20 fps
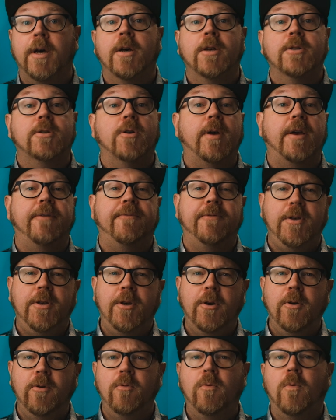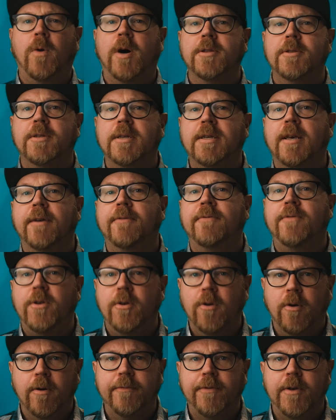So if you want to give
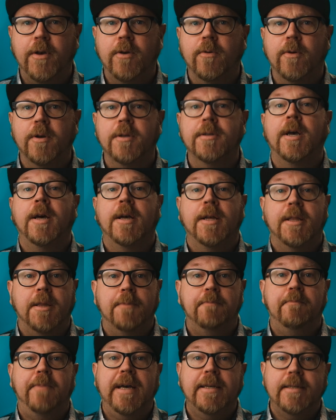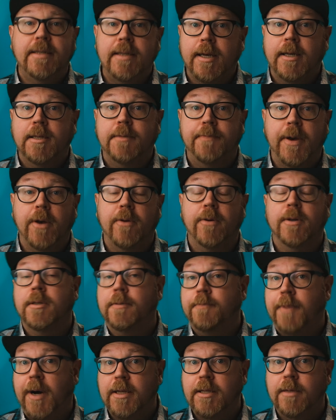your viewers the best experience
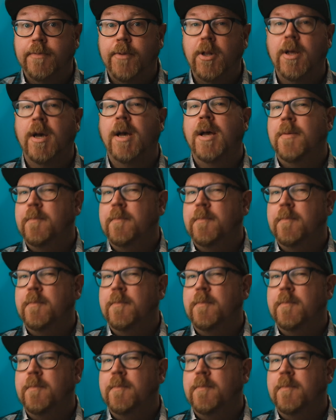possible,